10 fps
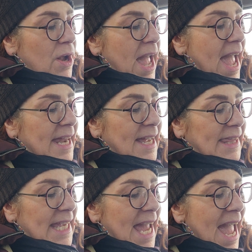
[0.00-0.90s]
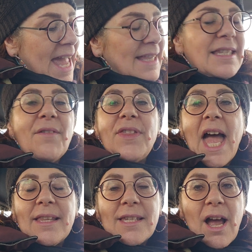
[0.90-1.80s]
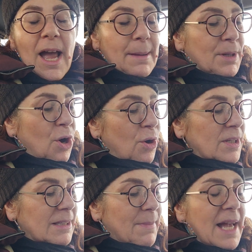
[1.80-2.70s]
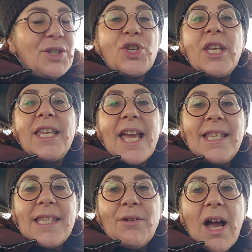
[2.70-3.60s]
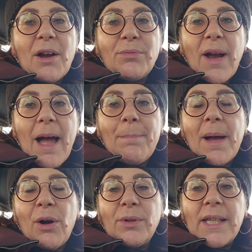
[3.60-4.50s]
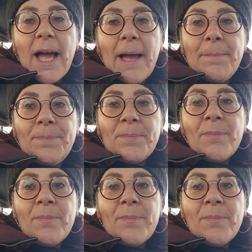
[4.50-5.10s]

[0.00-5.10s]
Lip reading: And at the end of that time, kol zman sheyetzer hara ba'olam,